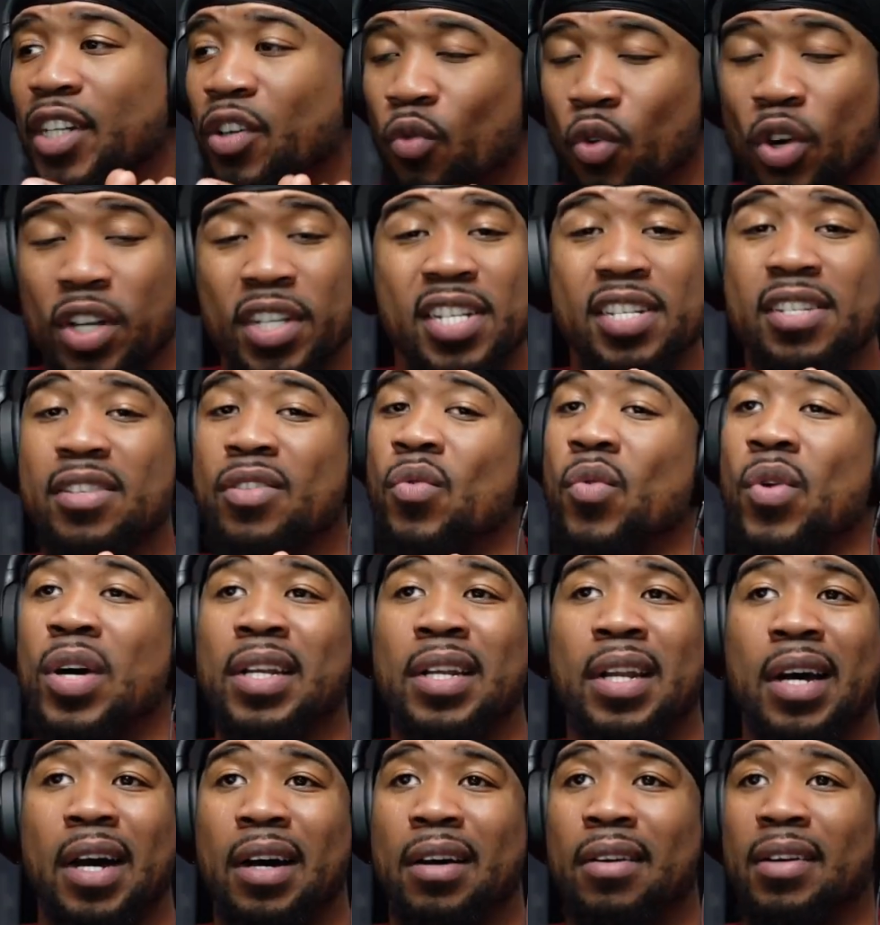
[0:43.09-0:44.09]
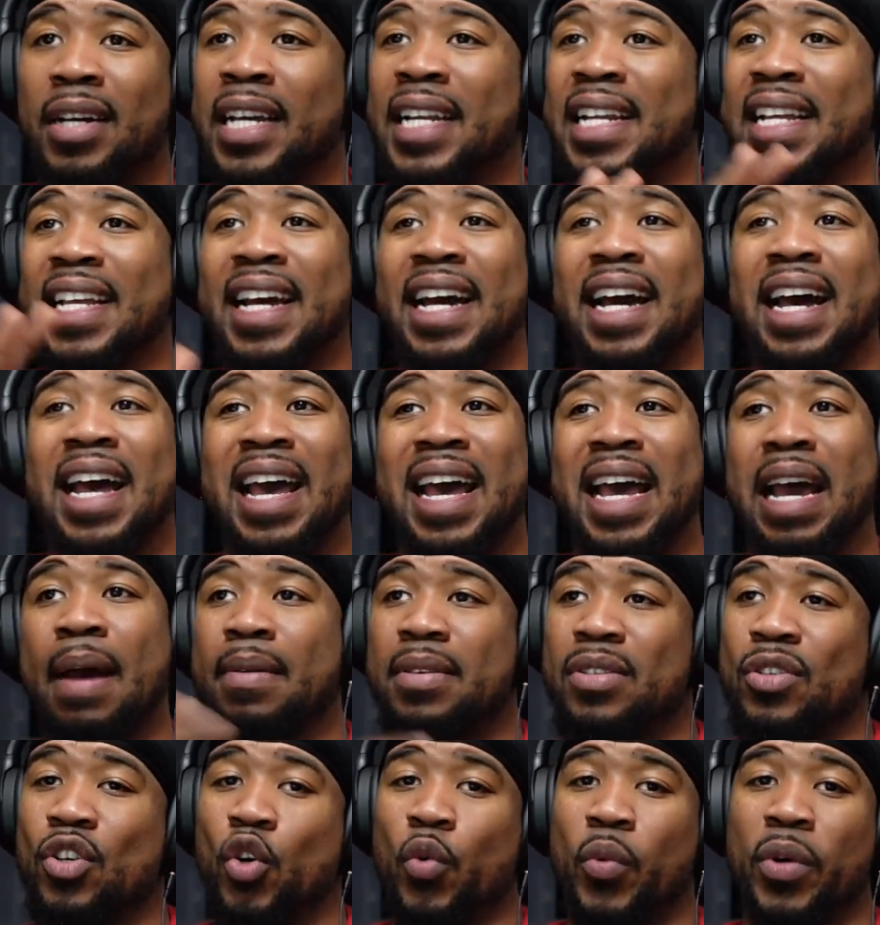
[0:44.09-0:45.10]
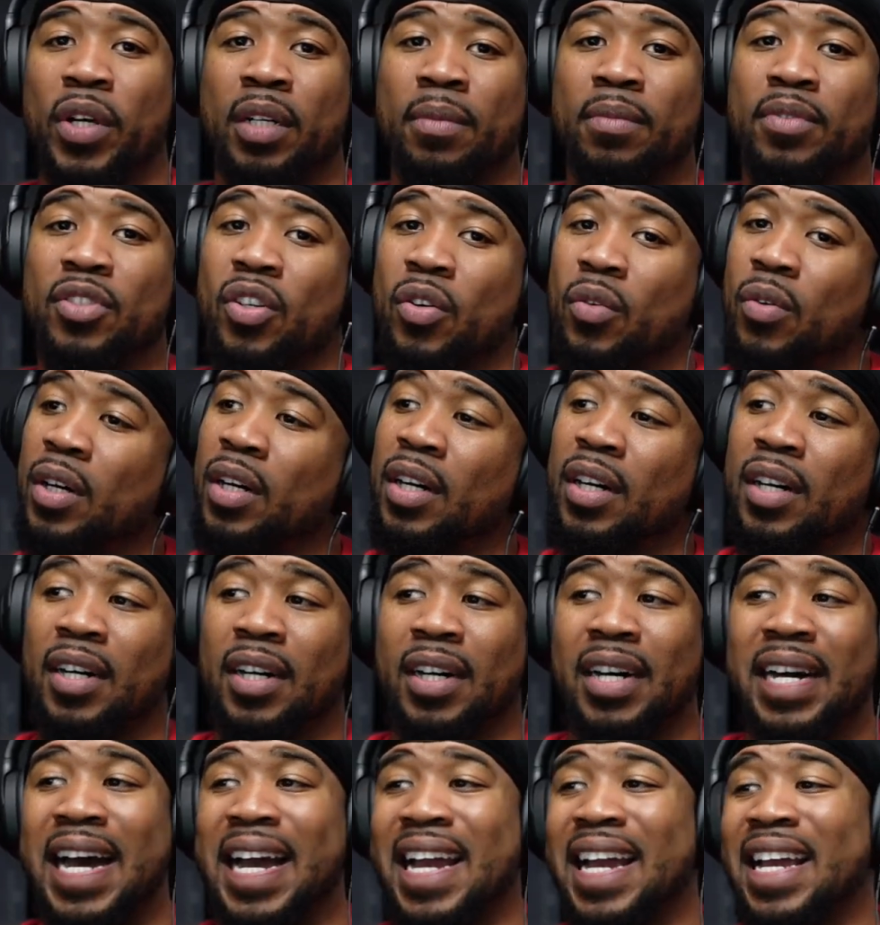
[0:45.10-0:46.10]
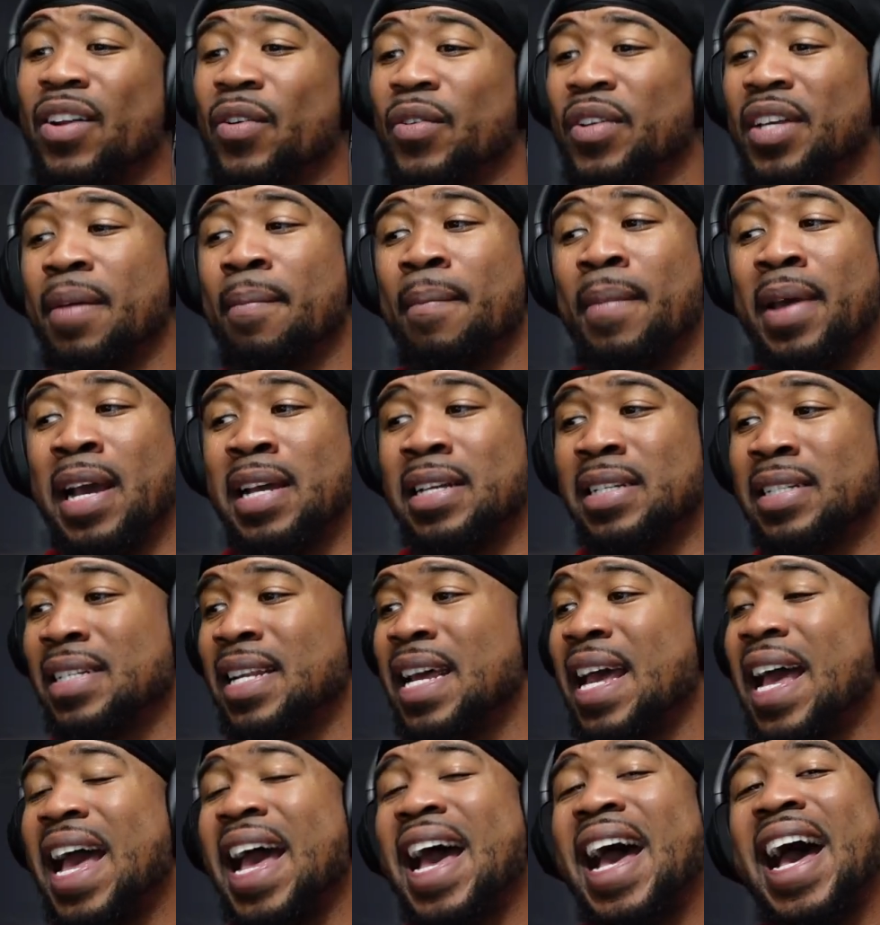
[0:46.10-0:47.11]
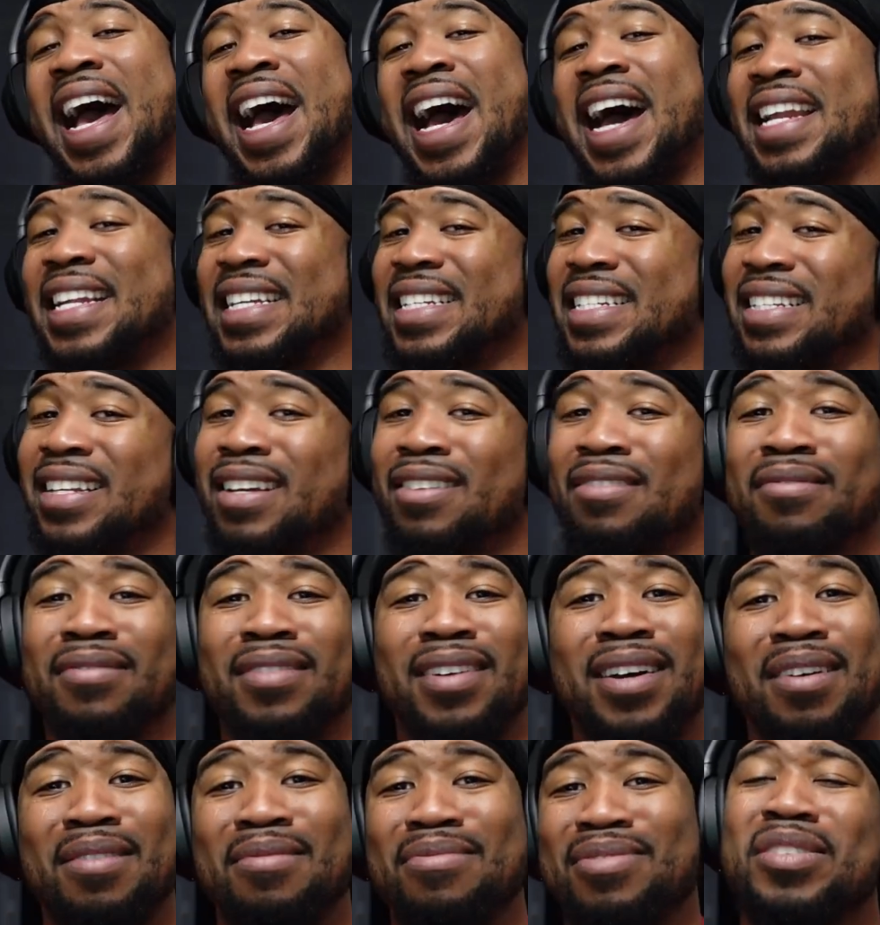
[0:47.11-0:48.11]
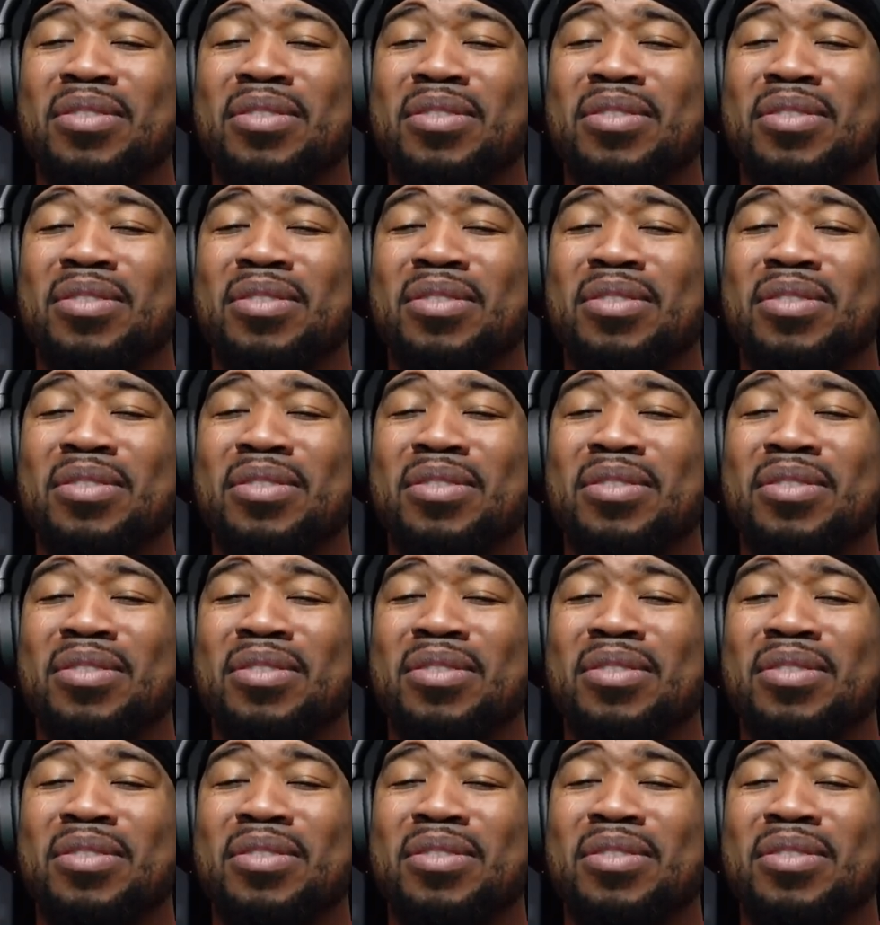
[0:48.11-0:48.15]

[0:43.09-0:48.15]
Russ is the one dog, and he got Ab-Soul with him. So uh, I can only imagine how this is gonna go.